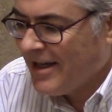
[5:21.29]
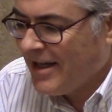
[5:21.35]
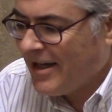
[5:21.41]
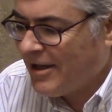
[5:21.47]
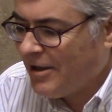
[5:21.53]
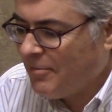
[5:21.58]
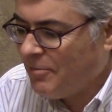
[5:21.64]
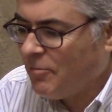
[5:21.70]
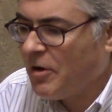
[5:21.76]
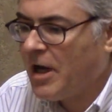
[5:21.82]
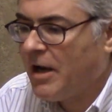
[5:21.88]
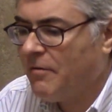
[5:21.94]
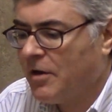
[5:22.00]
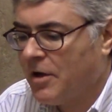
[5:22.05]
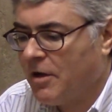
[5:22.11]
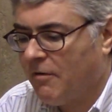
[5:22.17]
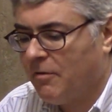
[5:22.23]
We have
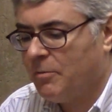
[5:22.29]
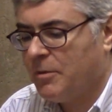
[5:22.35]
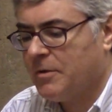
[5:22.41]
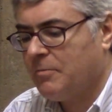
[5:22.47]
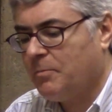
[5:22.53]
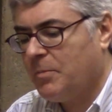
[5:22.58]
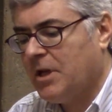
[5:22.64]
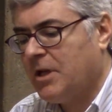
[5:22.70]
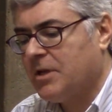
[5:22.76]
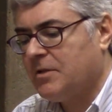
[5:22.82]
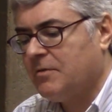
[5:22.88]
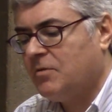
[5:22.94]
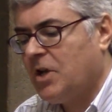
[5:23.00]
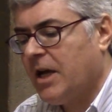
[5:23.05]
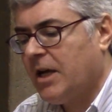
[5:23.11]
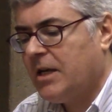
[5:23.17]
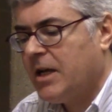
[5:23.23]
a government, because of
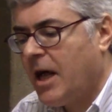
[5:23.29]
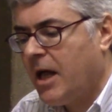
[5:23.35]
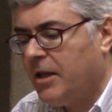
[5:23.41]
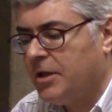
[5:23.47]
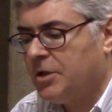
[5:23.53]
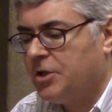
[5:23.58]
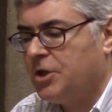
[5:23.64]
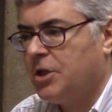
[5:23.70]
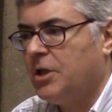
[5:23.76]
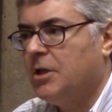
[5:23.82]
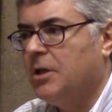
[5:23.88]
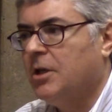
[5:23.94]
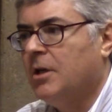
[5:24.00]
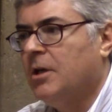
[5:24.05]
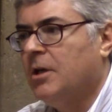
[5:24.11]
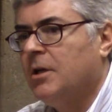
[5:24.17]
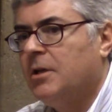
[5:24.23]
technology,
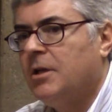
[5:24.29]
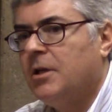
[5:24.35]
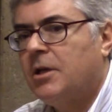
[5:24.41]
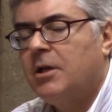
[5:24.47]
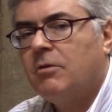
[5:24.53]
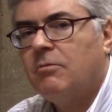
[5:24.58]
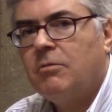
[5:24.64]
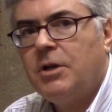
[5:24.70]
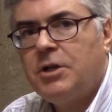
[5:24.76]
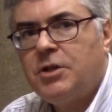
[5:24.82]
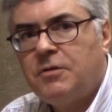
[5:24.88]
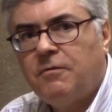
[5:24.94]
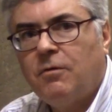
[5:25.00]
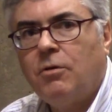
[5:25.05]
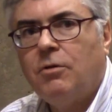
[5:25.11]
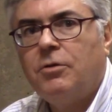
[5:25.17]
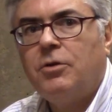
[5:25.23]
that can reach
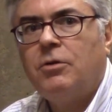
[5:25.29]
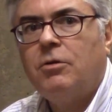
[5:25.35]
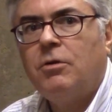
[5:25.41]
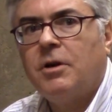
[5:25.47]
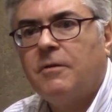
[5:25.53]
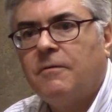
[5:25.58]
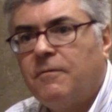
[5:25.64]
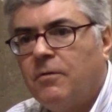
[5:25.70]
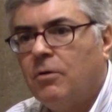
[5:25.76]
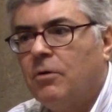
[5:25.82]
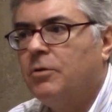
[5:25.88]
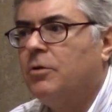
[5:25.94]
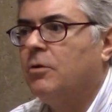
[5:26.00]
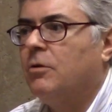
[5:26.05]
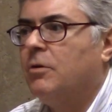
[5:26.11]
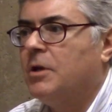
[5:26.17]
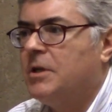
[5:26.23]
further and
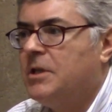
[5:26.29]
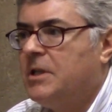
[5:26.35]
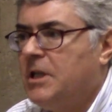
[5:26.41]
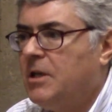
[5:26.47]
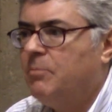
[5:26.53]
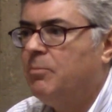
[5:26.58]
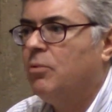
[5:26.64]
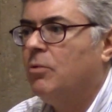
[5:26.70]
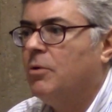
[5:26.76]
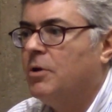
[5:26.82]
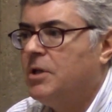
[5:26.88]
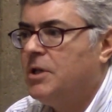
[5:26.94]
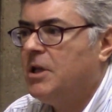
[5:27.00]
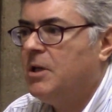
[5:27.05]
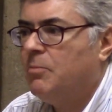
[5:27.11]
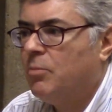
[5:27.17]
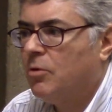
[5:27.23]
further and deeper
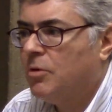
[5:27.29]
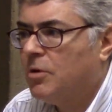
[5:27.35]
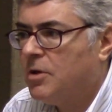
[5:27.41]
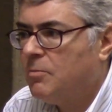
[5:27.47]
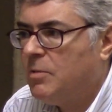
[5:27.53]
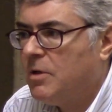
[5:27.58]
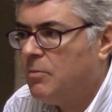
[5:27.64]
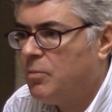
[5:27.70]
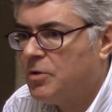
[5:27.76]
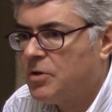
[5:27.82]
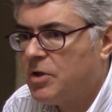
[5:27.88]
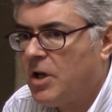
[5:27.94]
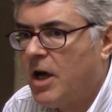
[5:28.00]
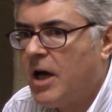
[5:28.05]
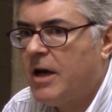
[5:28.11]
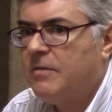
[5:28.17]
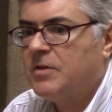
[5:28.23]
into people's
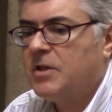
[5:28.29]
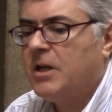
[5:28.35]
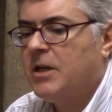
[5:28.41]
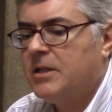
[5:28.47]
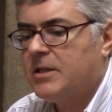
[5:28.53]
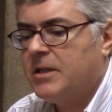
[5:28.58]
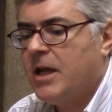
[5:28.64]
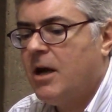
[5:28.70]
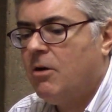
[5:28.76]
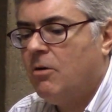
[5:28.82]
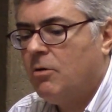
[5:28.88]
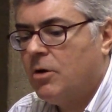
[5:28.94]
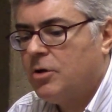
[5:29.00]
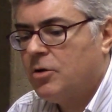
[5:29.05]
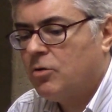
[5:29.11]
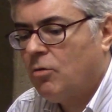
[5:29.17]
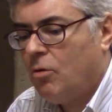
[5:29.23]
lives, and it's now
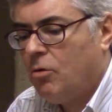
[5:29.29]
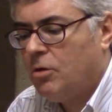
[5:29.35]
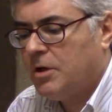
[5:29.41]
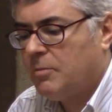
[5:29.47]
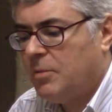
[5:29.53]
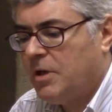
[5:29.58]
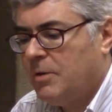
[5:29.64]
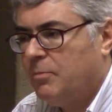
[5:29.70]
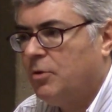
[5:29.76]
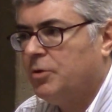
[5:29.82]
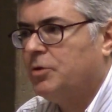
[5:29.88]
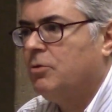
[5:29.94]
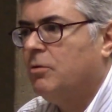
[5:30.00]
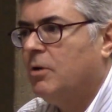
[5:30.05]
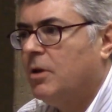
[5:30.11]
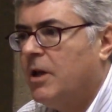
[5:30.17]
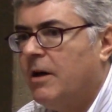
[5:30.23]
controlling people
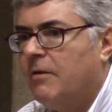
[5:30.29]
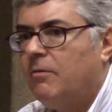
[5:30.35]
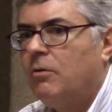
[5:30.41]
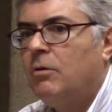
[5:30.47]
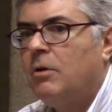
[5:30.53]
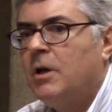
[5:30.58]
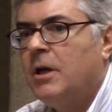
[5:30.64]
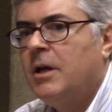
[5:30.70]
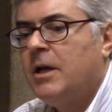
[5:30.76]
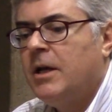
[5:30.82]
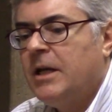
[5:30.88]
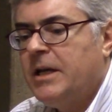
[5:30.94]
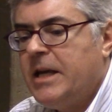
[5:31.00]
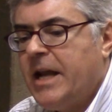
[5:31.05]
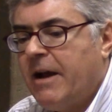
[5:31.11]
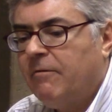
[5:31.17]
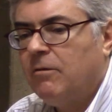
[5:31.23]
to a level
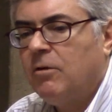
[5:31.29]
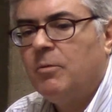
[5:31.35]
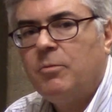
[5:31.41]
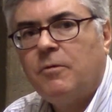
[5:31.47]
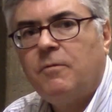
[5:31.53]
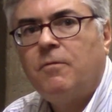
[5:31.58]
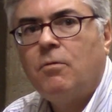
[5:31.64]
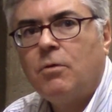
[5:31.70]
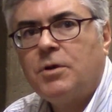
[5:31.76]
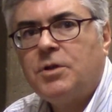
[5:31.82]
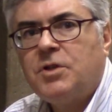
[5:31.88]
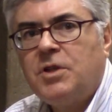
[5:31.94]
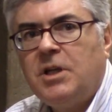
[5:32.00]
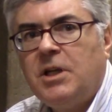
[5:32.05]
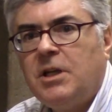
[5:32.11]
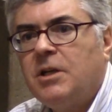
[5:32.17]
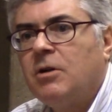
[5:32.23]
never before
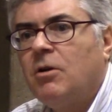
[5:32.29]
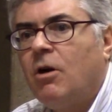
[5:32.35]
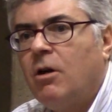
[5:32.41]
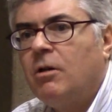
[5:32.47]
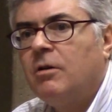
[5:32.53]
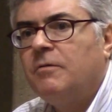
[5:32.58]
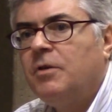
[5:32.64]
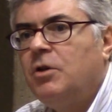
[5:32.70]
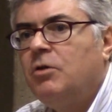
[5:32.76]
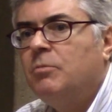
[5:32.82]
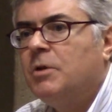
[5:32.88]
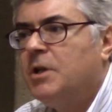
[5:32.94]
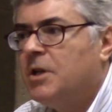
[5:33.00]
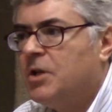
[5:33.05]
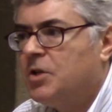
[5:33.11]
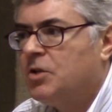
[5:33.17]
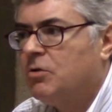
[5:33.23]
seen in all of human
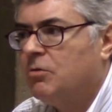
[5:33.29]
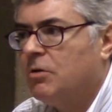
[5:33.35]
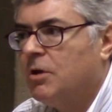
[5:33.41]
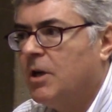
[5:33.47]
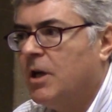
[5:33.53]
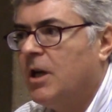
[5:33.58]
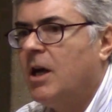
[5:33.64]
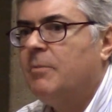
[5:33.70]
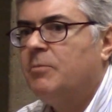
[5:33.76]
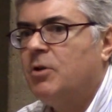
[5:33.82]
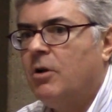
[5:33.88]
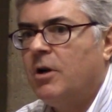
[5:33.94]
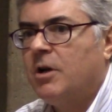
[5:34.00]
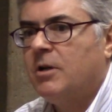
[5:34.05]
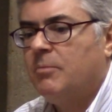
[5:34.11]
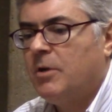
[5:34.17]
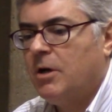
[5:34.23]
history. And I'm
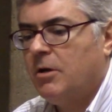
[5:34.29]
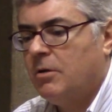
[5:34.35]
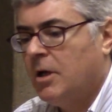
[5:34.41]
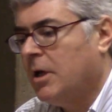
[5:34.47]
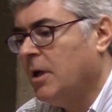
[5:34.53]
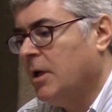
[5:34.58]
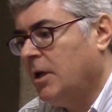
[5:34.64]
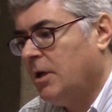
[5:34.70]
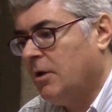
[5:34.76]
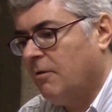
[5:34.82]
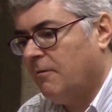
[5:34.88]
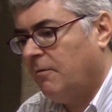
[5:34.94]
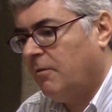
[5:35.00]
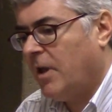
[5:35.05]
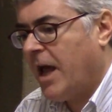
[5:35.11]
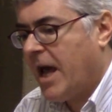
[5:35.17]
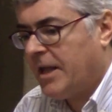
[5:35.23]
talking about,
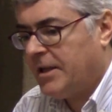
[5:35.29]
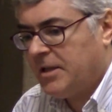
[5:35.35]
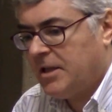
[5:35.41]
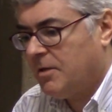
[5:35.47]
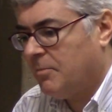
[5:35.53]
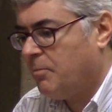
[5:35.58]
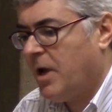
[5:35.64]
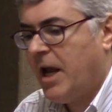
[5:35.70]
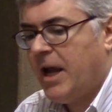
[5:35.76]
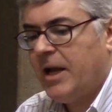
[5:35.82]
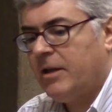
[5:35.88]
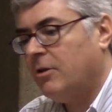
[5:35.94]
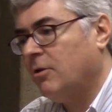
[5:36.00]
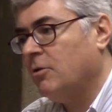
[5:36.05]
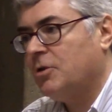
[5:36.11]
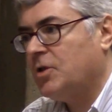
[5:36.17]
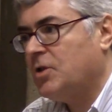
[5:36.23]
Vlad the
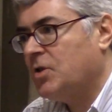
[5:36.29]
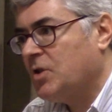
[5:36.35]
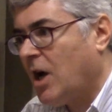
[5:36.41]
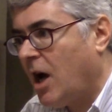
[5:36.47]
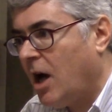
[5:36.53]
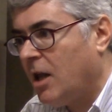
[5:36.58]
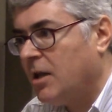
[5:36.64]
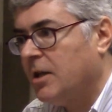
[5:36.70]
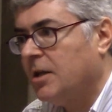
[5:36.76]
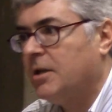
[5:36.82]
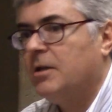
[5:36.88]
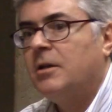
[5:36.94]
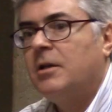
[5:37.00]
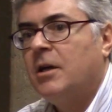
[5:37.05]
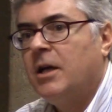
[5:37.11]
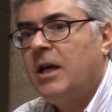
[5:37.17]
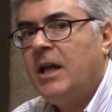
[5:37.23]
Impaler, Stalin,
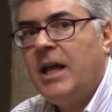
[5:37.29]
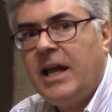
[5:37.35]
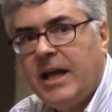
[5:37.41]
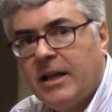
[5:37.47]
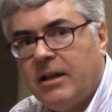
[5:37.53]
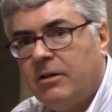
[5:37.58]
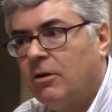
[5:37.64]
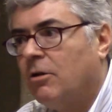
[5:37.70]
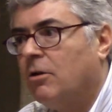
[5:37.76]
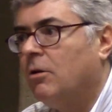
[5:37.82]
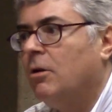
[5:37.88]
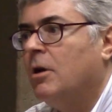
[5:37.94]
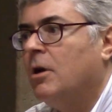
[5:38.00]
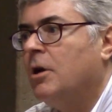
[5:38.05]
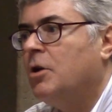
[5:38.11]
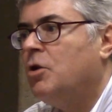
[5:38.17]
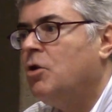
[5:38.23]
Hitler.
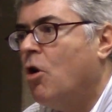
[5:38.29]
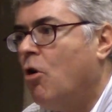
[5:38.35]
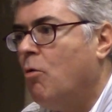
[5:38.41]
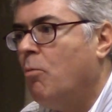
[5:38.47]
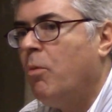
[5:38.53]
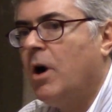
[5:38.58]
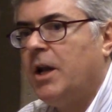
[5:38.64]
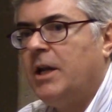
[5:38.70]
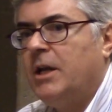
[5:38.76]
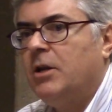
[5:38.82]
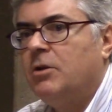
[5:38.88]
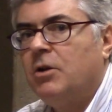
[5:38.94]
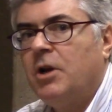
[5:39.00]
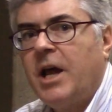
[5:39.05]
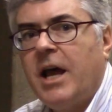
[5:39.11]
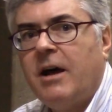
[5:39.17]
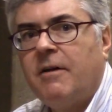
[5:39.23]
Nobody
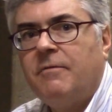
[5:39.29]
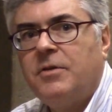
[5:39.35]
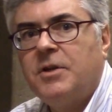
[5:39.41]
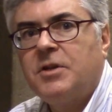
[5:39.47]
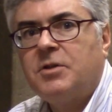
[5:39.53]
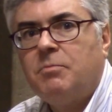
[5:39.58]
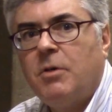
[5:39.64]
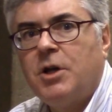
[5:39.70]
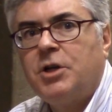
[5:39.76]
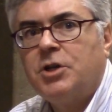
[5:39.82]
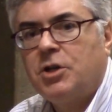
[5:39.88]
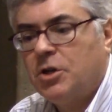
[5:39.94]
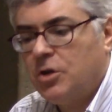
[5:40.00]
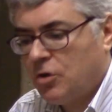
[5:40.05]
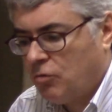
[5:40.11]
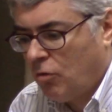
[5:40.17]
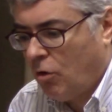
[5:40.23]
could have this much
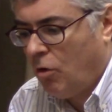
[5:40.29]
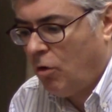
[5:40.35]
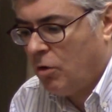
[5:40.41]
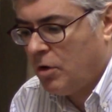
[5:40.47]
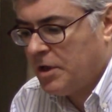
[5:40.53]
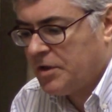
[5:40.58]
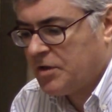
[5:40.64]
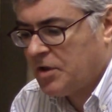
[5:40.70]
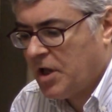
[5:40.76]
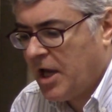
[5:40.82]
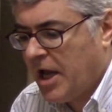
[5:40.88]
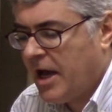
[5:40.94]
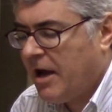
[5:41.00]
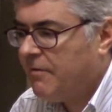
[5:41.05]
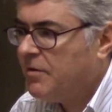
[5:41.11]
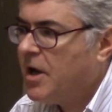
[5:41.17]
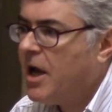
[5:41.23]
control as they
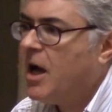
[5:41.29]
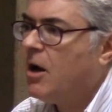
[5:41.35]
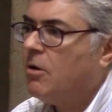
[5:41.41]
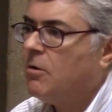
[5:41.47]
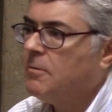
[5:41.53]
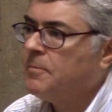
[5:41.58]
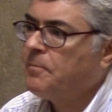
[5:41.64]
have now.